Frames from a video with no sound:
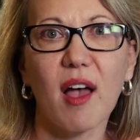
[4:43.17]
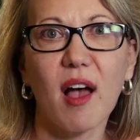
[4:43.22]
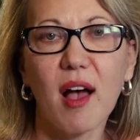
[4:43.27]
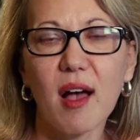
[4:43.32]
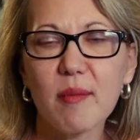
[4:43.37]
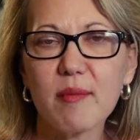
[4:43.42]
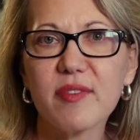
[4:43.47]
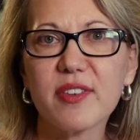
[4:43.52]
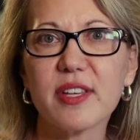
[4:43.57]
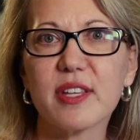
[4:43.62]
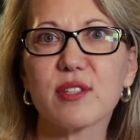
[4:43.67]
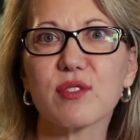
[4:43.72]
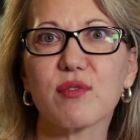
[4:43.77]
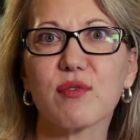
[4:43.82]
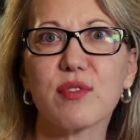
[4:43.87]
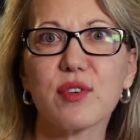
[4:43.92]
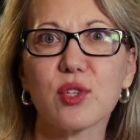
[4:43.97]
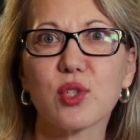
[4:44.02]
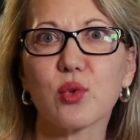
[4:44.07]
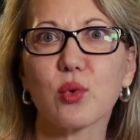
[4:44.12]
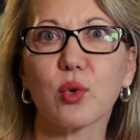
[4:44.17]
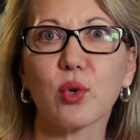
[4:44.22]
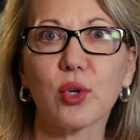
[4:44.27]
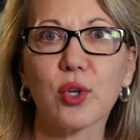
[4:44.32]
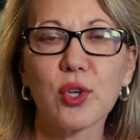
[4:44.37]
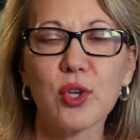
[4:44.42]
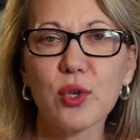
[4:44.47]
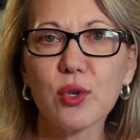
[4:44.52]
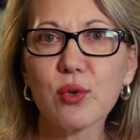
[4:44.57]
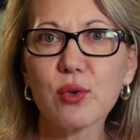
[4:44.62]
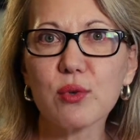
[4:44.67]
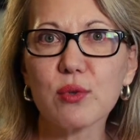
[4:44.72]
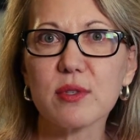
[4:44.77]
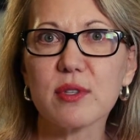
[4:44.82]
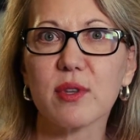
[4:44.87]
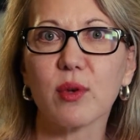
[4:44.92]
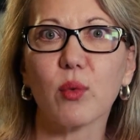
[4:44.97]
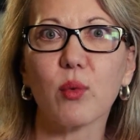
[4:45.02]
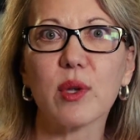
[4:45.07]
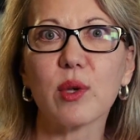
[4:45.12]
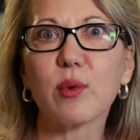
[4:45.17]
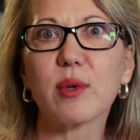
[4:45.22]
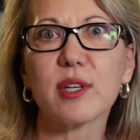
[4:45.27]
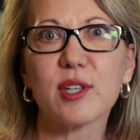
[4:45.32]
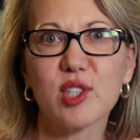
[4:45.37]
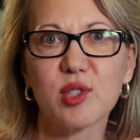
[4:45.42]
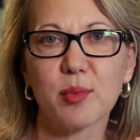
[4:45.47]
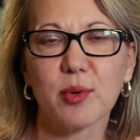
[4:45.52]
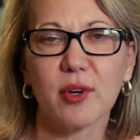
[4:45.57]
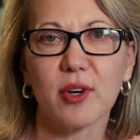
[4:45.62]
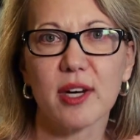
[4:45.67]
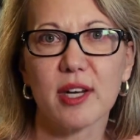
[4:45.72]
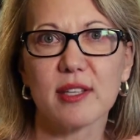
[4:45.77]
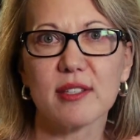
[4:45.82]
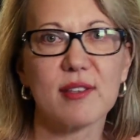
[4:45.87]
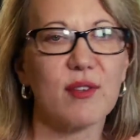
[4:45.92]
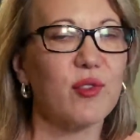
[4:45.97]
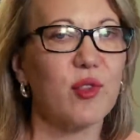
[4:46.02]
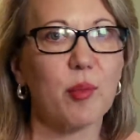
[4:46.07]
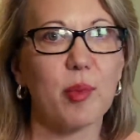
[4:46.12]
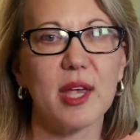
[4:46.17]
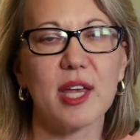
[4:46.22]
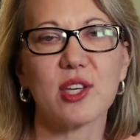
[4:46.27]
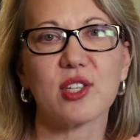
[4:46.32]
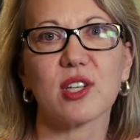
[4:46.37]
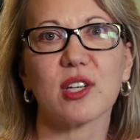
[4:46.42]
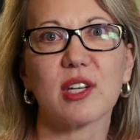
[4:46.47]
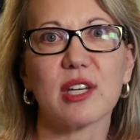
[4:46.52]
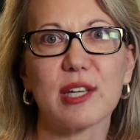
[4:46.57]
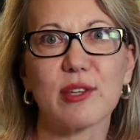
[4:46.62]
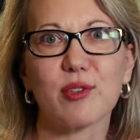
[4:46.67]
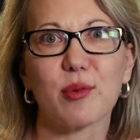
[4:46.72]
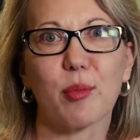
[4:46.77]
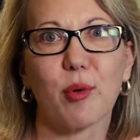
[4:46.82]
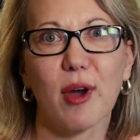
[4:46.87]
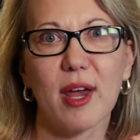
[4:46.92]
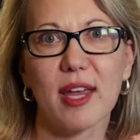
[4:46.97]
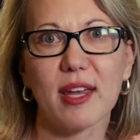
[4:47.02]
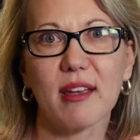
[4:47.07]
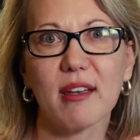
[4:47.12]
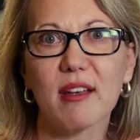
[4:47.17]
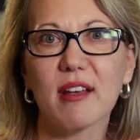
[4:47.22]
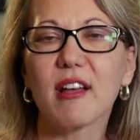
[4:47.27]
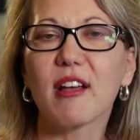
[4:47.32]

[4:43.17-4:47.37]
obvious visual cues that we would experience if the patient needs a break,